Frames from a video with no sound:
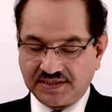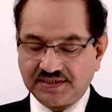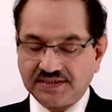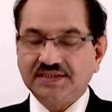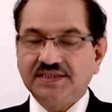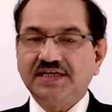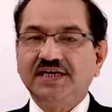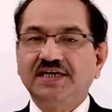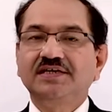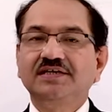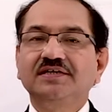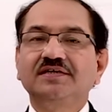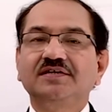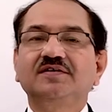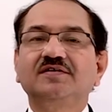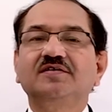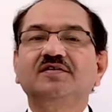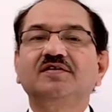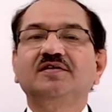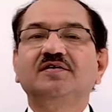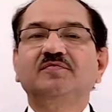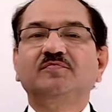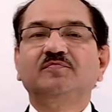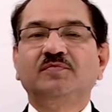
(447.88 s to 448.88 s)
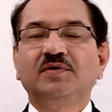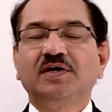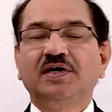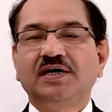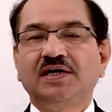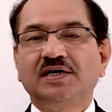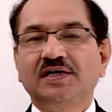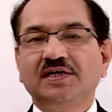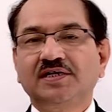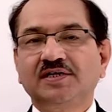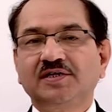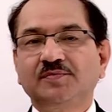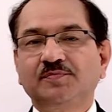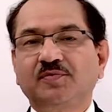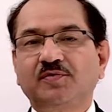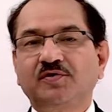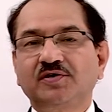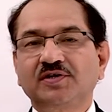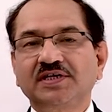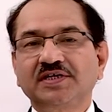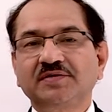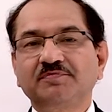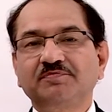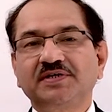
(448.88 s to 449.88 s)
then
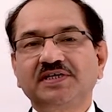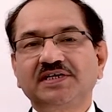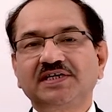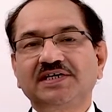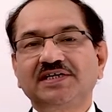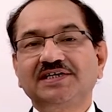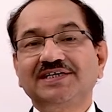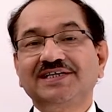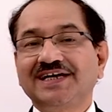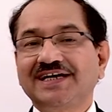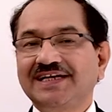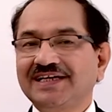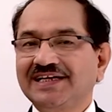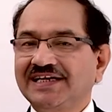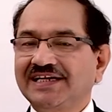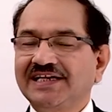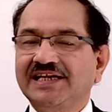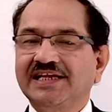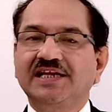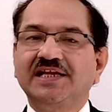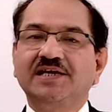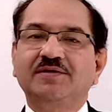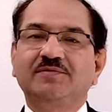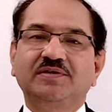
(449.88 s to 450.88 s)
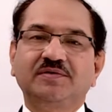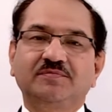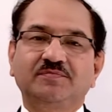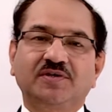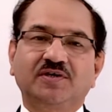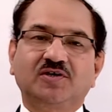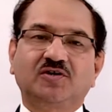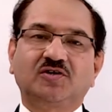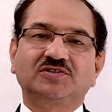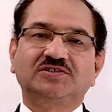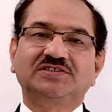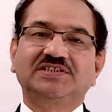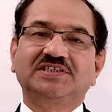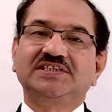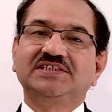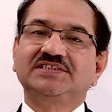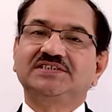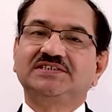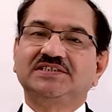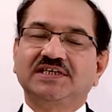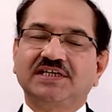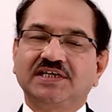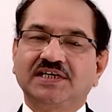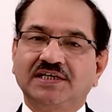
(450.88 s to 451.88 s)
reporting period 10 and 11, because
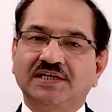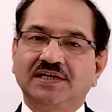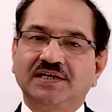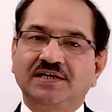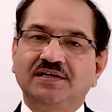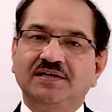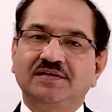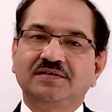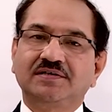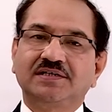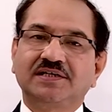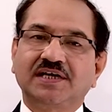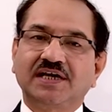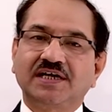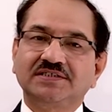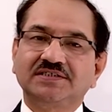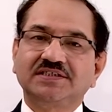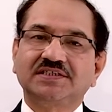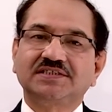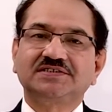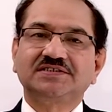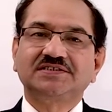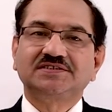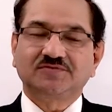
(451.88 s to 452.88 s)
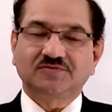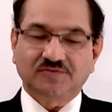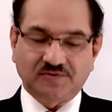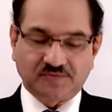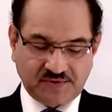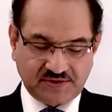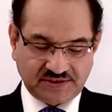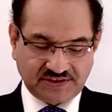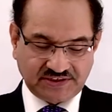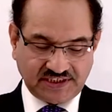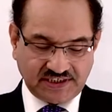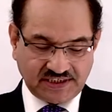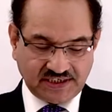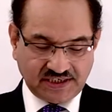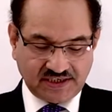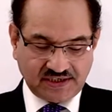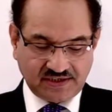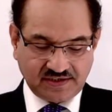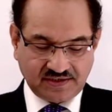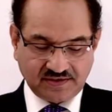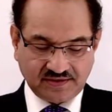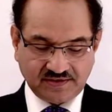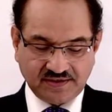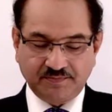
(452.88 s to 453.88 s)
these transactions will be
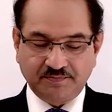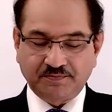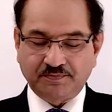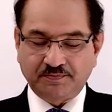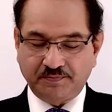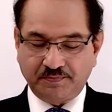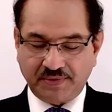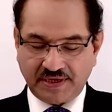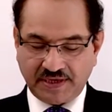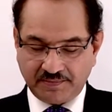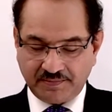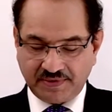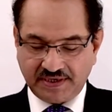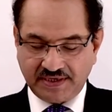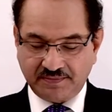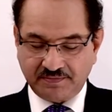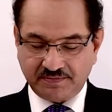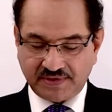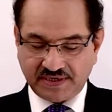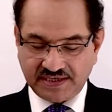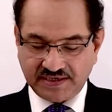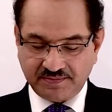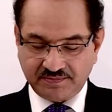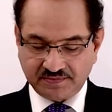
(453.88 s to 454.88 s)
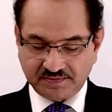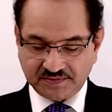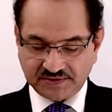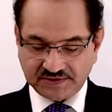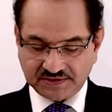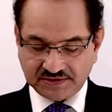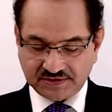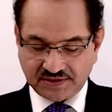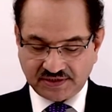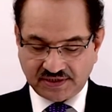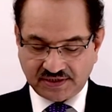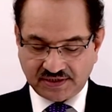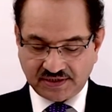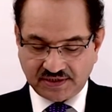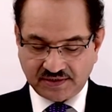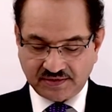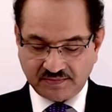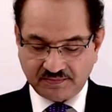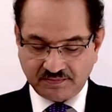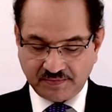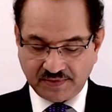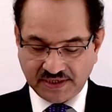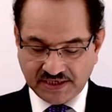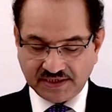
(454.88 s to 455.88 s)
settled the payment by
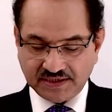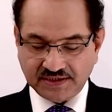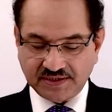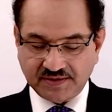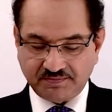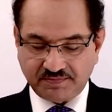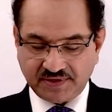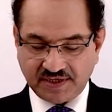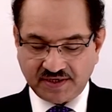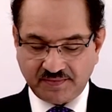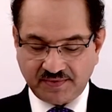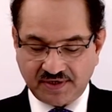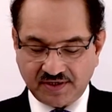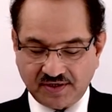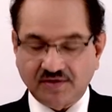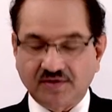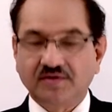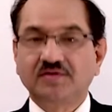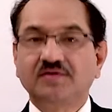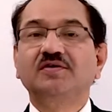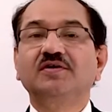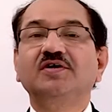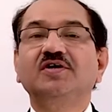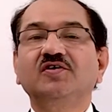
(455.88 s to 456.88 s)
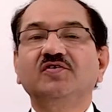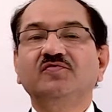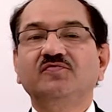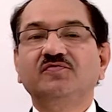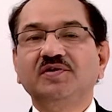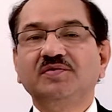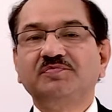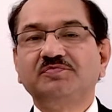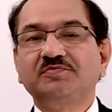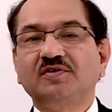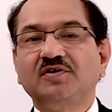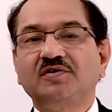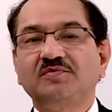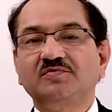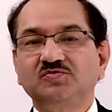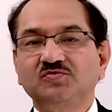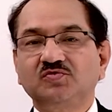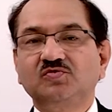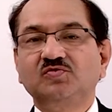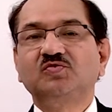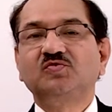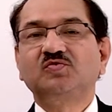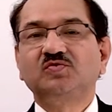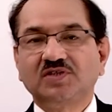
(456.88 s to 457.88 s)
making the payment on 5th of
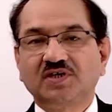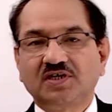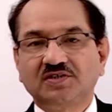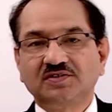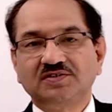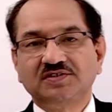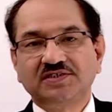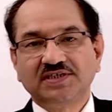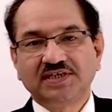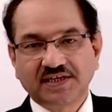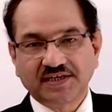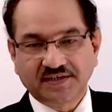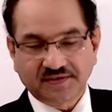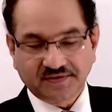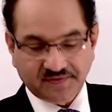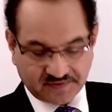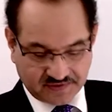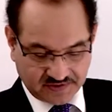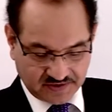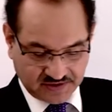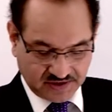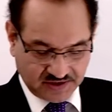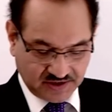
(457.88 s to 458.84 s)
June 2010.